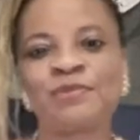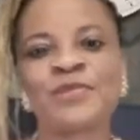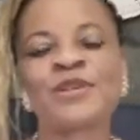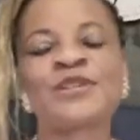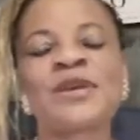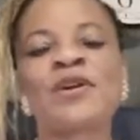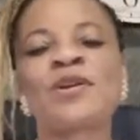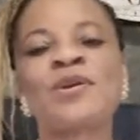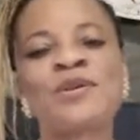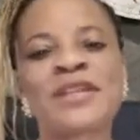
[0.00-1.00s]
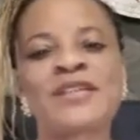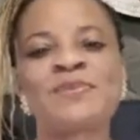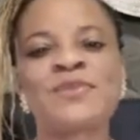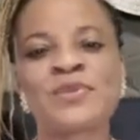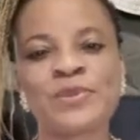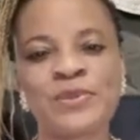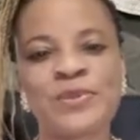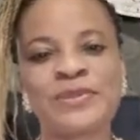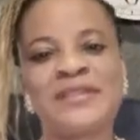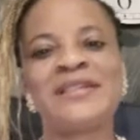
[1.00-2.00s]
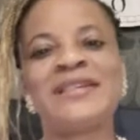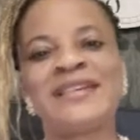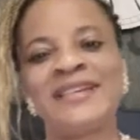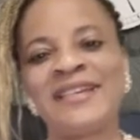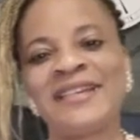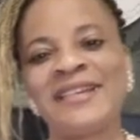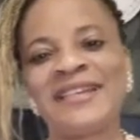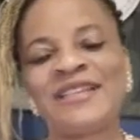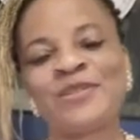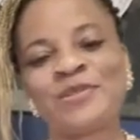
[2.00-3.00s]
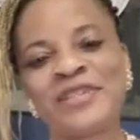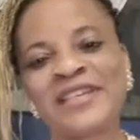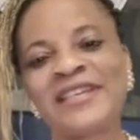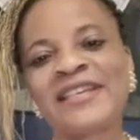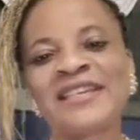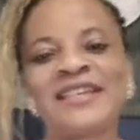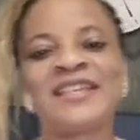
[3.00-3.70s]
because our God has been so good. Today,